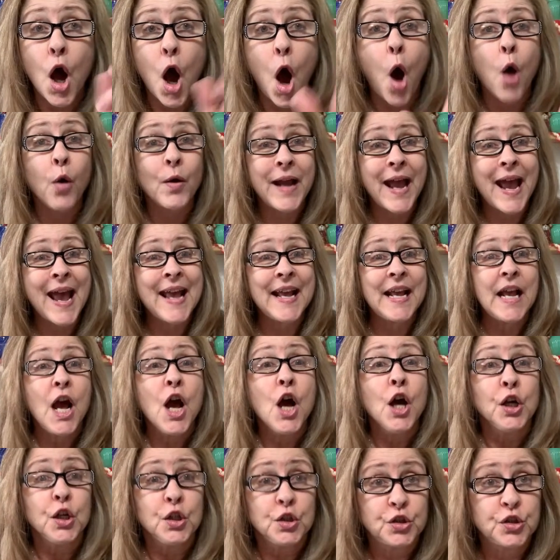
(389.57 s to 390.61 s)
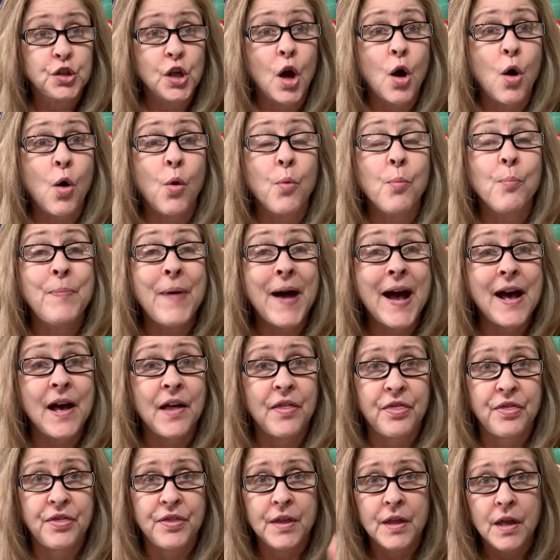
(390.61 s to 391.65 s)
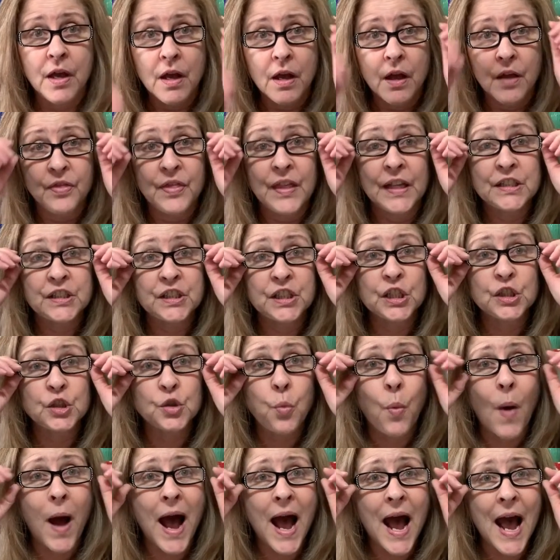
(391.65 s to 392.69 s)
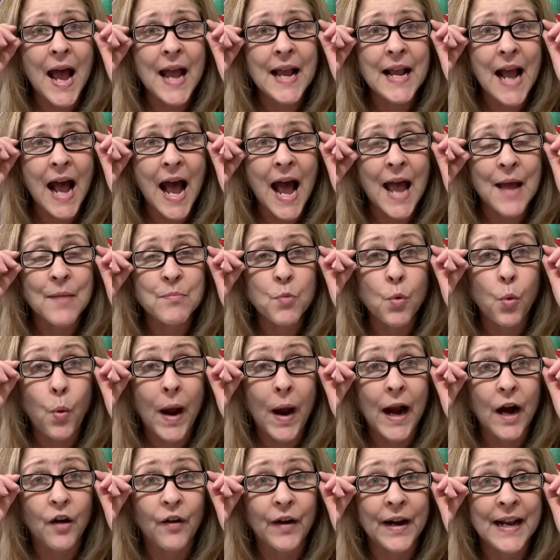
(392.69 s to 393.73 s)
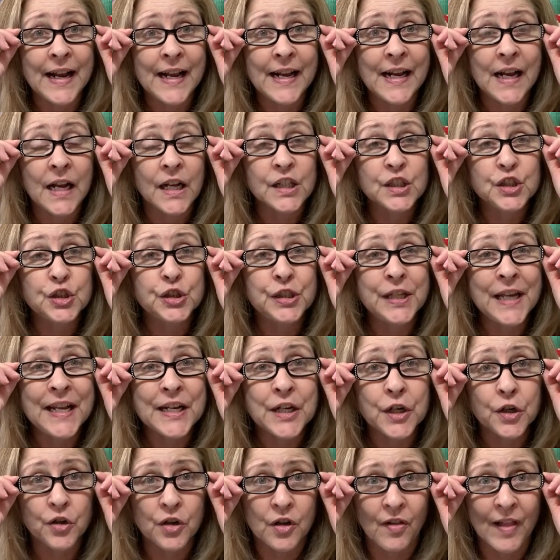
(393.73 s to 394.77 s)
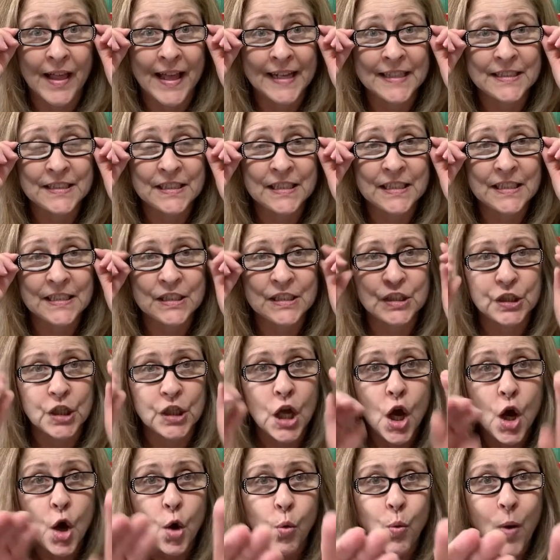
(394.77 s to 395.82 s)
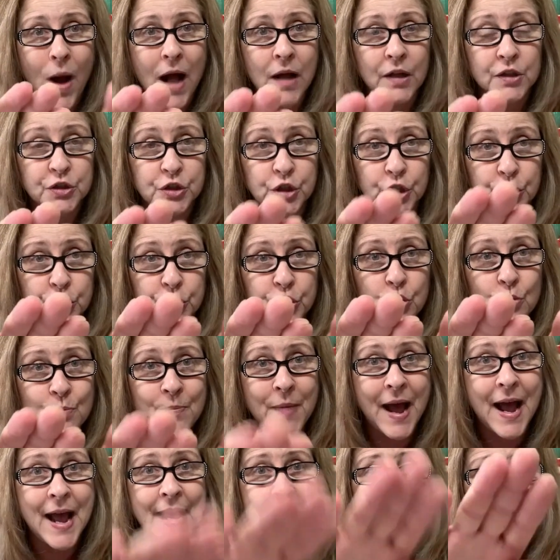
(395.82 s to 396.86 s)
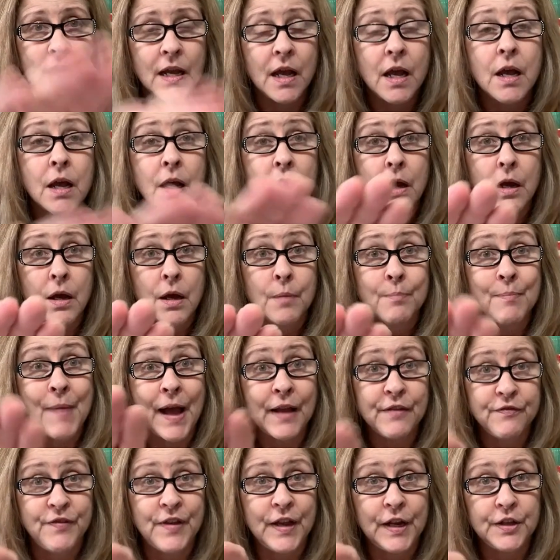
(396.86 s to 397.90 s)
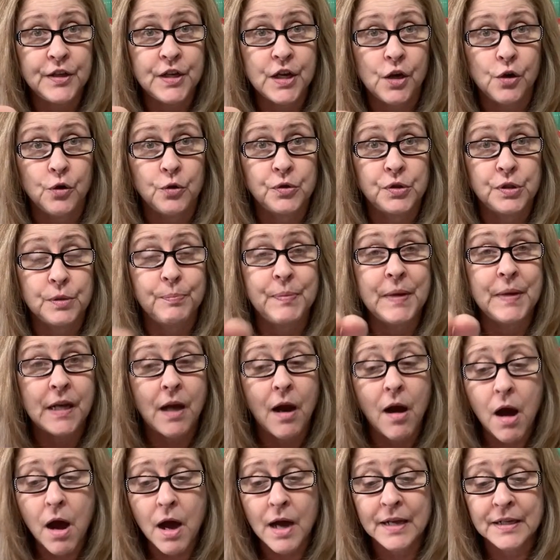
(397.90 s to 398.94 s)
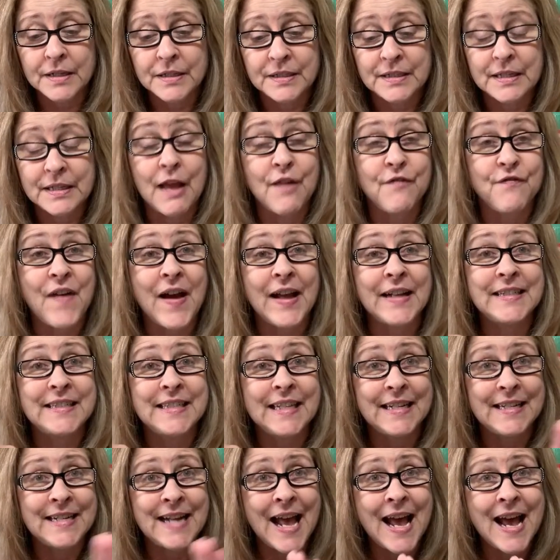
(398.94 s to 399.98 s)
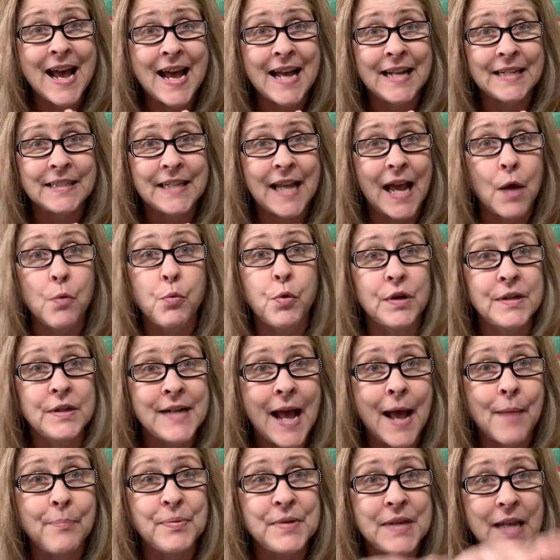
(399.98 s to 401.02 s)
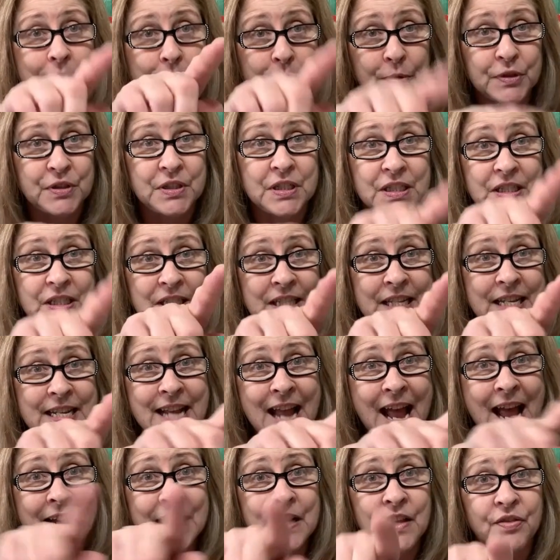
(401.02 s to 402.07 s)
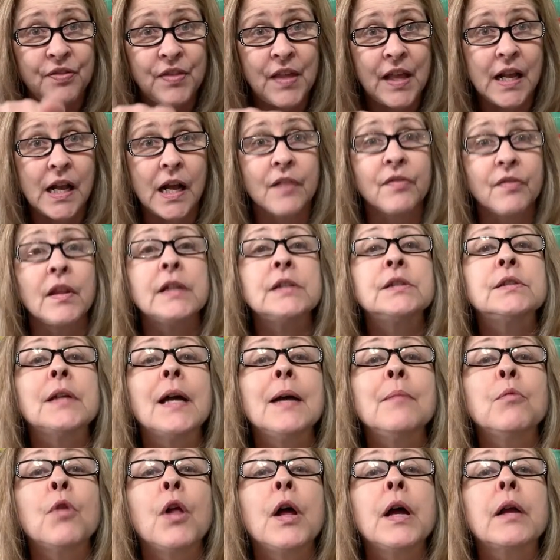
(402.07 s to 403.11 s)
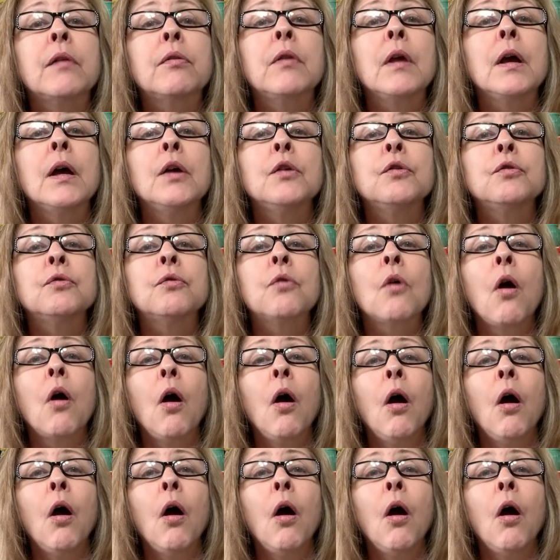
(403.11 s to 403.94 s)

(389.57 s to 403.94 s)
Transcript: Okay, so Beth, this is why I'm wearing cheater glasses while, to do my my videos because if I did not, I would not be able to see anything unless I'm like this.